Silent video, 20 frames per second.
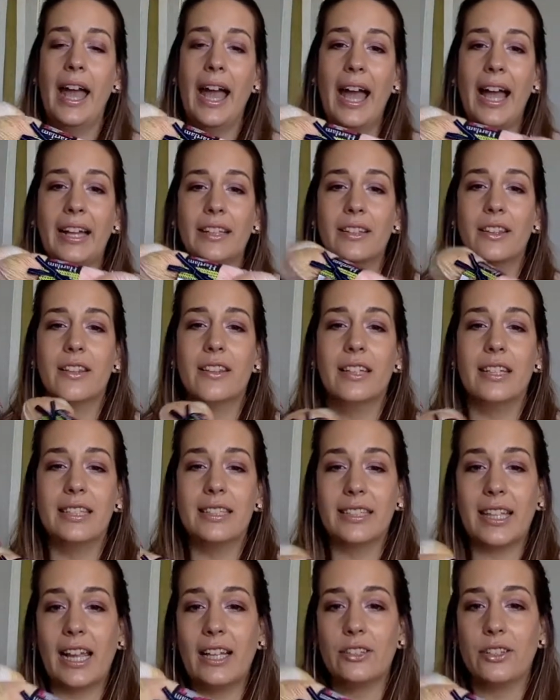And 3
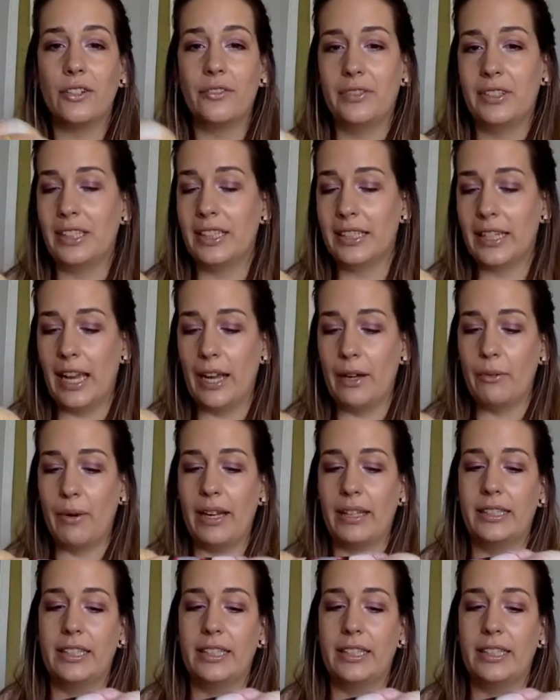skeins of DK weight